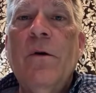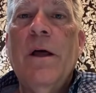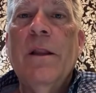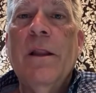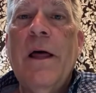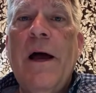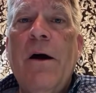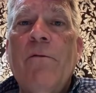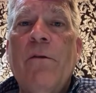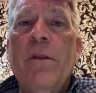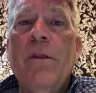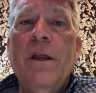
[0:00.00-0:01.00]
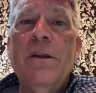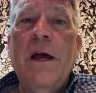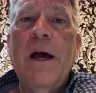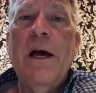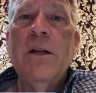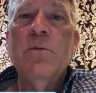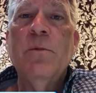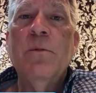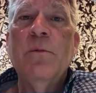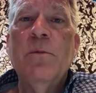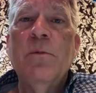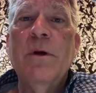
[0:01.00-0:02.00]
allow for the
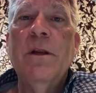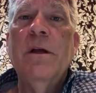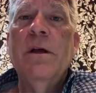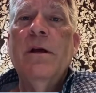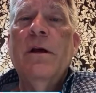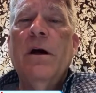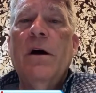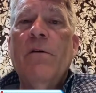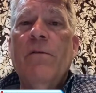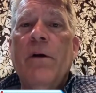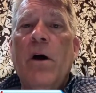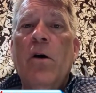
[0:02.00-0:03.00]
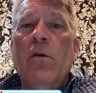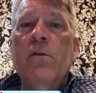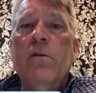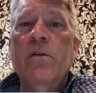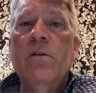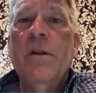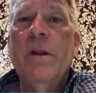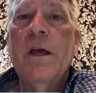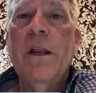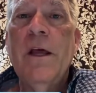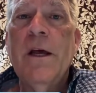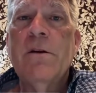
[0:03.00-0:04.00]
attachment of the hoses and the
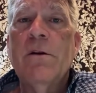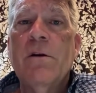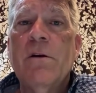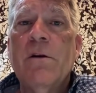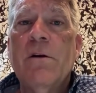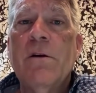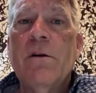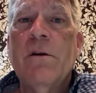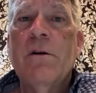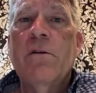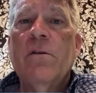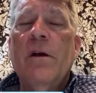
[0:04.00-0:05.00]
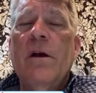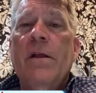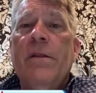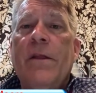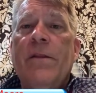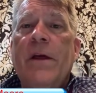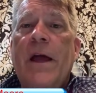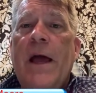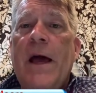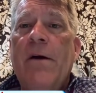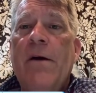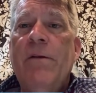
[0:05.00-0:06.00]
connectors that
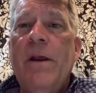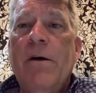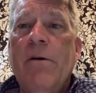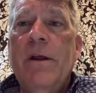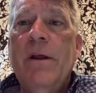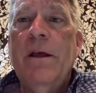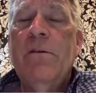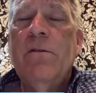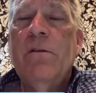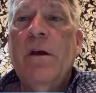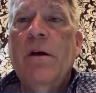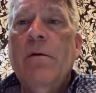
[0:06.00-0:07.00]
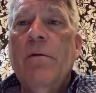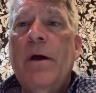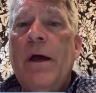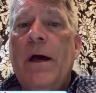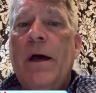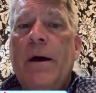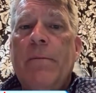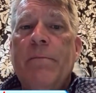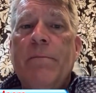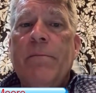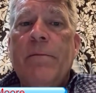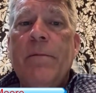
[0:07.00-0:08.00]
they have nowadays?
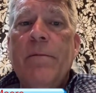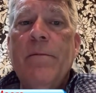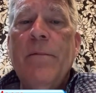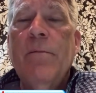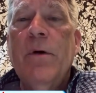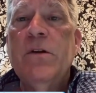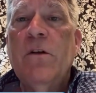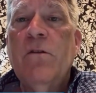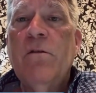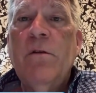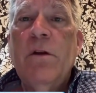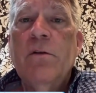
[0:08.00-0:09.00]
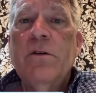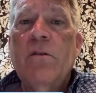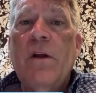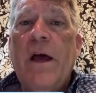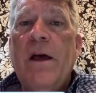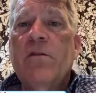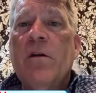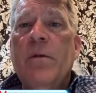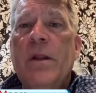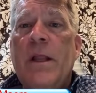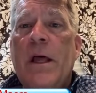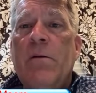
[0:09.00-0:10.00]
Um, but just ask them, and
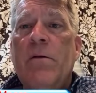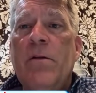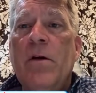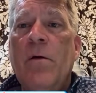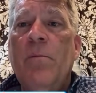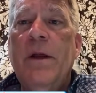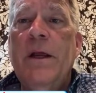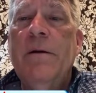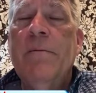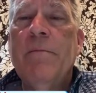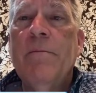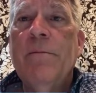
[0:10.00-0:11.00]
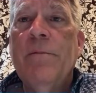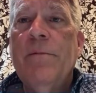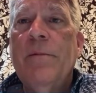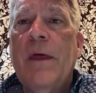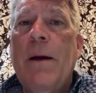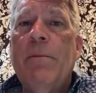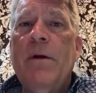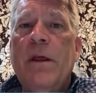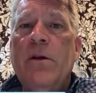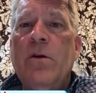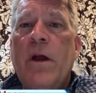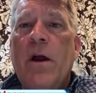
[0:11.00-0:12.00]
that they'll be happy that you
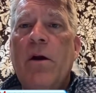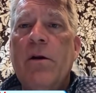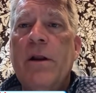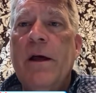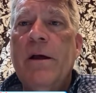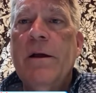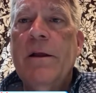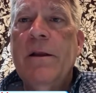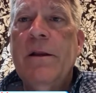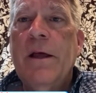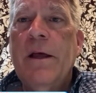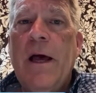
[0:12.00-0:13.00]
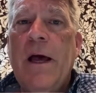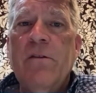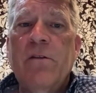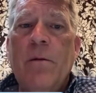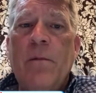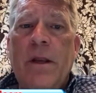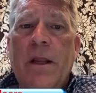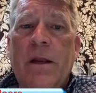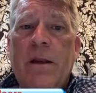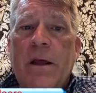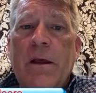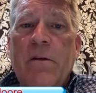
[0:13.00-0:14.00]
cared to ask them, and then
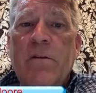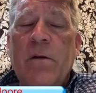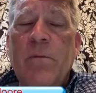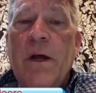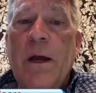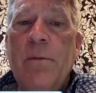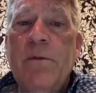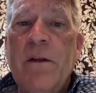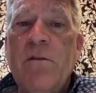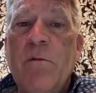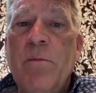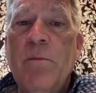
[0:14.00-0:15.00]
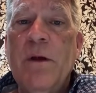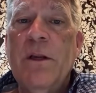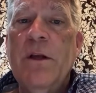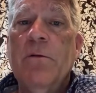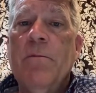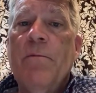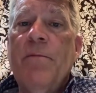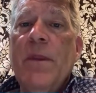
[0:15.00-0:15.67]
sometimes that's a big deal.